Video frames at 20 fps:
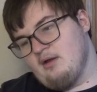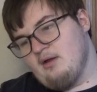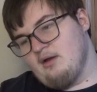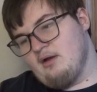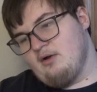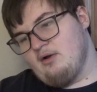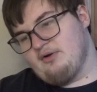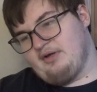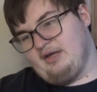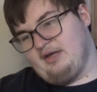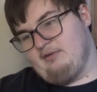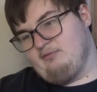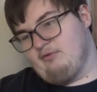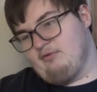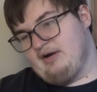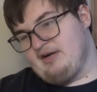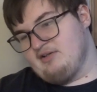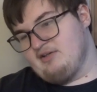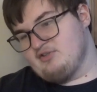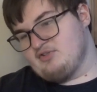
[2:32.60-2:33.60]
Okay,
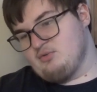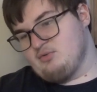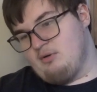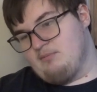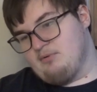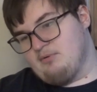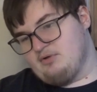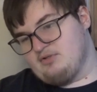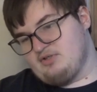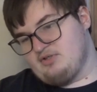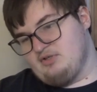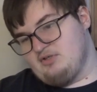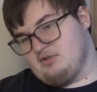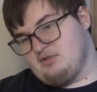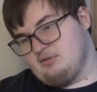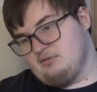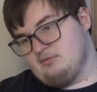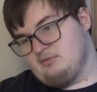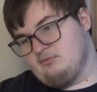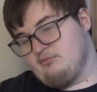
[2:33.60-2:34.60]
regular Swampert is good.
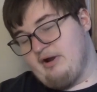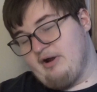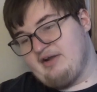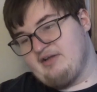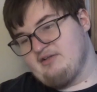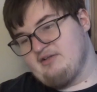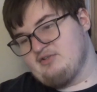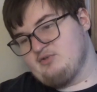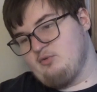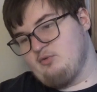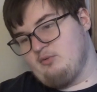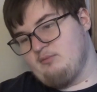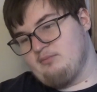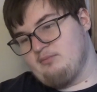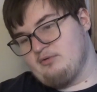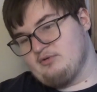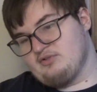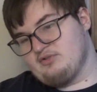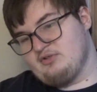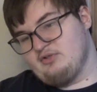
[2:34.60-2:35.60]
Regular
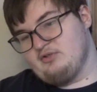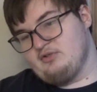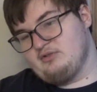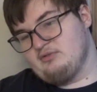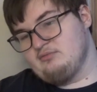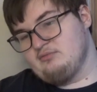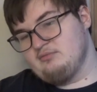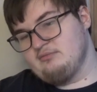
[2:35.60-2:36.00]
Swampert is good.